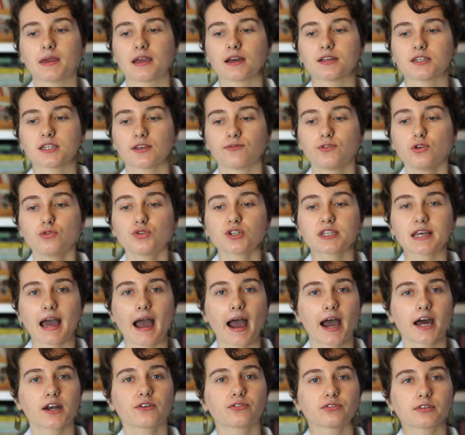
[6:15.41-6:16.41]
because if you just
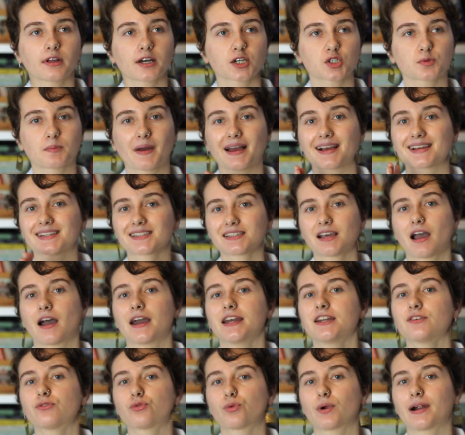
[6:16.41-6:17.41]
add flashbacks
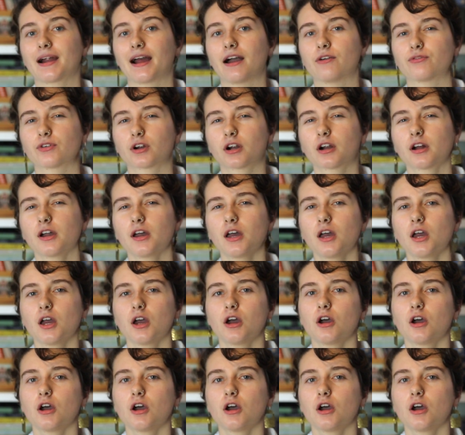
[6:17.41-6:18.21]
kind of wherever